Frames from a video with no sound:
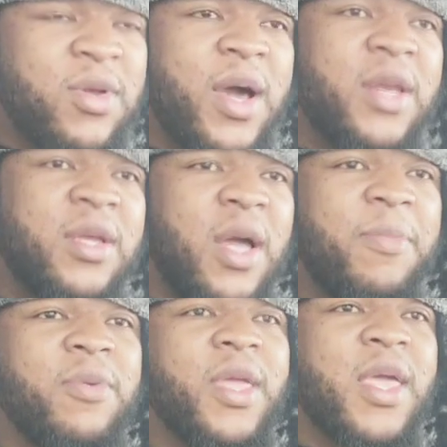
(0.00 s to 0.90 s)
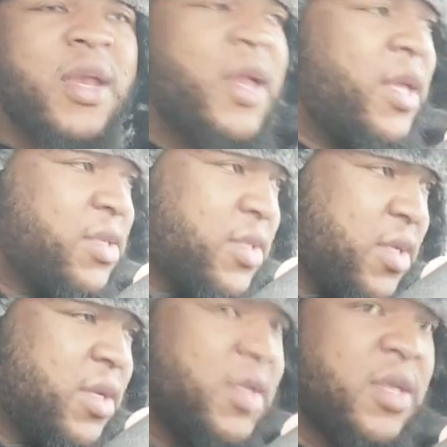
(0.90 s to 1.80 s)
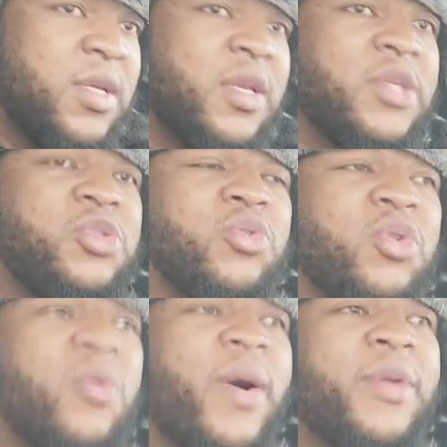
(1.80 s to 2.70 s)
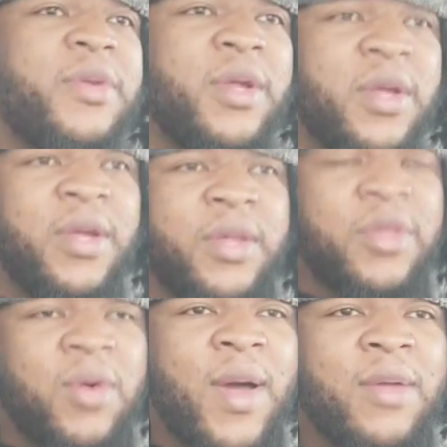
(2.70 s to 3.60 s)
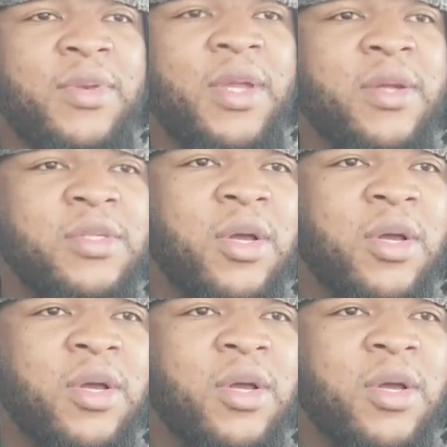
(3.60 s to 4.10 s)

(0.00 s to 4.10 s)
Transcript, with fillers: You got a couple candidates that you can go out there and throw out there.